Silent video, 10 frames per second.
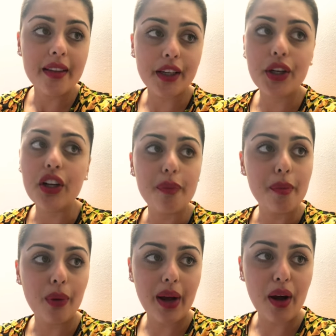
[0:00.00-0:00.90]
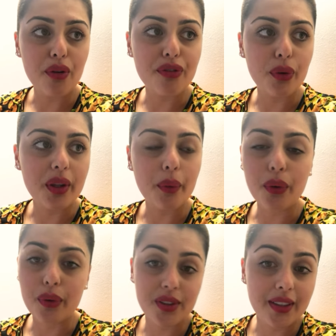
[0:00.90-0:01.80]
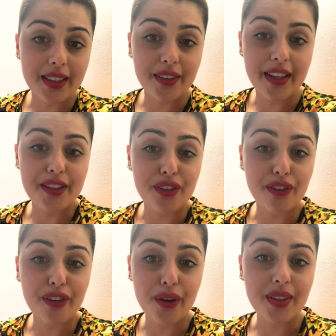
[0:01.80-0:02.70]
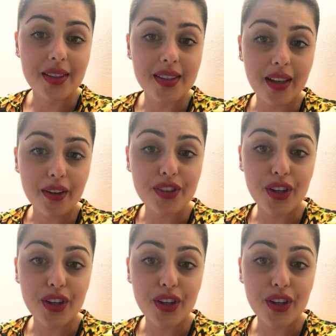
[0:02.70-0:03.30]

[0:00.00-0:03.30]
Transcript: They couldn't have been more helpful. They were always on the other end of the phone and stuff.